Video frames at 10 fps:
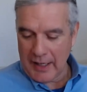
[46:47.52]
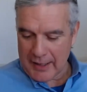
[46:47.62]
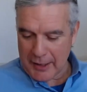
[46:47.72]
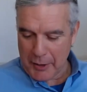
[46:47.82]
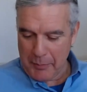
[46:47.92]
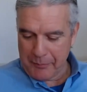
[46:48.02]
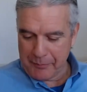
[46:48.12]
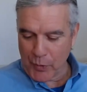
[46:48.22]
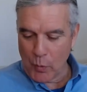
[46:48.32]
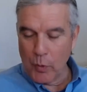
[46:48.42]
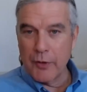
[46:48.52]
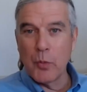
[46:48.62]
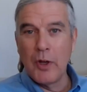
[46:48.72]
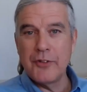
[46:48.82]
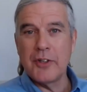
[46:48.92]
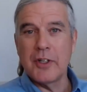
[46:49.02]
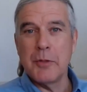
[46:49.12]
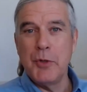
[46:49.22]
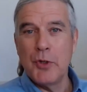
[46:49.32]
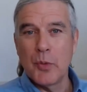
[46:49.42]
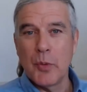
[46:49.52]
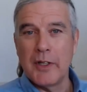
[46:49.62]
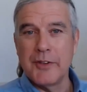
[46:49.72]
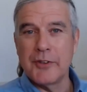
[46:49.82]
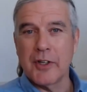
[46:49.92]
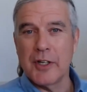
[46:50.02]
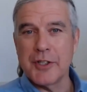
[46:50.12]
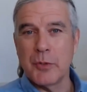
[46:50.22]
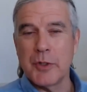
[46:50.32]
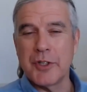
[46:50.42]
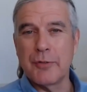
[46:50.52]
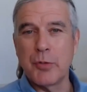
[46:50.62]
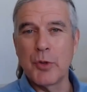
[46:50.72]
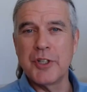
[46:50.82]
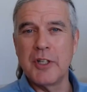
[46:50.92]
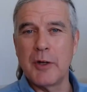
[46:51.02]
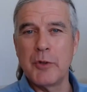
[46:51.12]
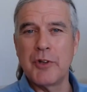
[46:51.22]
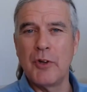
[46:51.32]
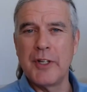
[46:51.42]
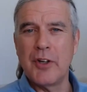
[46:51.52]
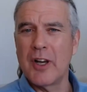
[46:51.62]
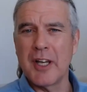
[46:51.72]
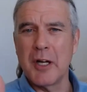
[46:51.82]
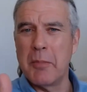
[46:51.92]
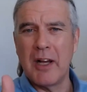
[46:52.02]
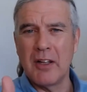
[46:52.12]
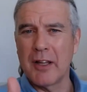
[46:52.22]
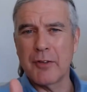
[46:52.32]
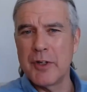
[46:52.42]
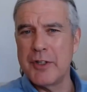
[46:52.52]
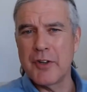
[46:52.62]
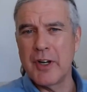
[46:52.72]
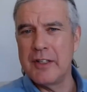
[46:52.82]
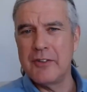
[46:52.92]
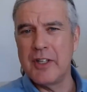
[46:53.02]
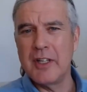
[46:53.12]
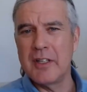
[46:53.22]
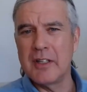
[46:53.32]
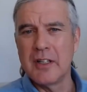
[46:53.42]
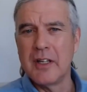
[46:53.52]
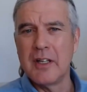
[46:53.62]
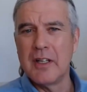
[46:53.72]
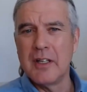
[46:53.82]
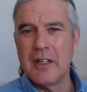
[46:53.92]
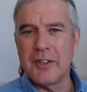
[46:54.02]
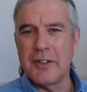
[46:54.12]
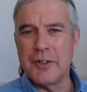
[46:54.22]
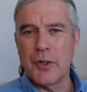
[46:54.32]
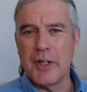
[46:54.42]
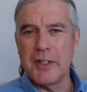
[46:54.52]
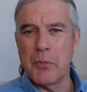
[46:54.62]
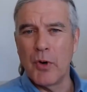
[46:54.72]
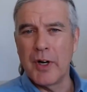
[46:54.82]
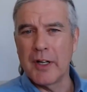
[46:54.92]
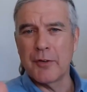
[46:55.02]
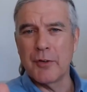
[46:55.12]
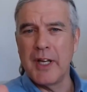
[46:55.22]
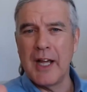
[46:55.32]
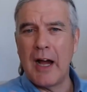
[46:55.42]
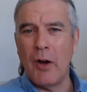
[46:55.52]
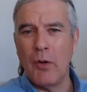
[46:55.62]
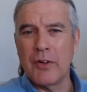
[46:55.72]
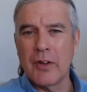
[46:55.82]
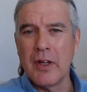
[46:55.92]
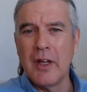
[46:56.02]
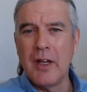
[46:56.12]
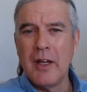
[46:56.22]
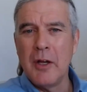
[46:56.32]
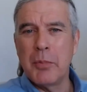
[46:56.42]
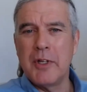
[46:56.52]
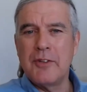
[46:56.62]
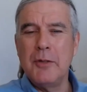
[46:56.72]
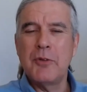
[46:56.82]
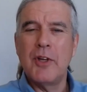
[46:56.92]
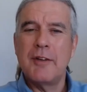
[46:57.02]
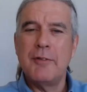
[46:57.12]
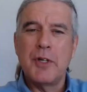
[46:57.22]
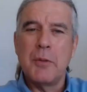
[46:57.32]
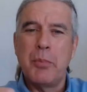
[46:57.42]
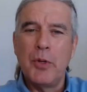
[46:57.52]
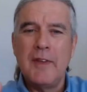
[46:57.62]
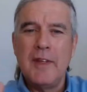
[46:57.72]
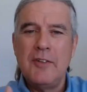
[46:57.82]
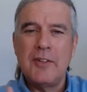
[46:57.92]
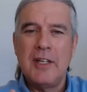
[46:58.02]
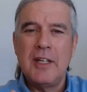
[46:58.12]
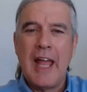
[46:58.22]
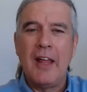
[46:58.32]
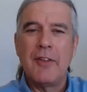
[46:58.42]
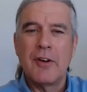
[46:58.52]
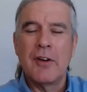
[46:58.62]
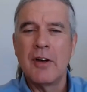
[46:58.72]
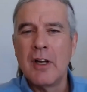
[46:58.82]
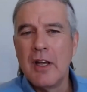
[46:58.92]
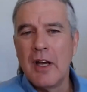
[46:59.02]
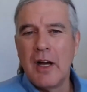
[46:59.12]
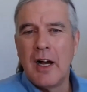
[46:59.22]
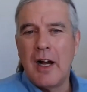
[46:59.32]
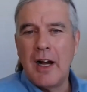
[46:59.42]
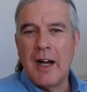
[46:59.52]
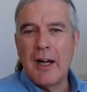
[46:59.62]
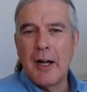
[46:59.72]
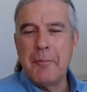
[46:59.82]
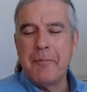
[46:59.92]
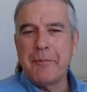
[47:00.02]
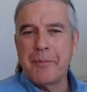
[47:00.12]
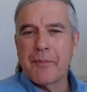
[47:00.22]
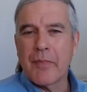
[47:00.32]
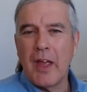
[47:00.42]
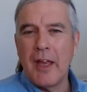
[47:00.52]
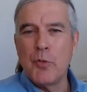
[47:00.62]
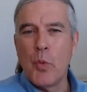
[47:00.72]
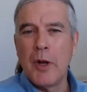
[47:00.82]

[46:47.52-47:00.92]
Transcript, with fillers: um, where there was a commuter rail discussion, which unfortunately was only talking about like three trains in to Detroit in the morning and three out. But it seems like if you could put these together um, in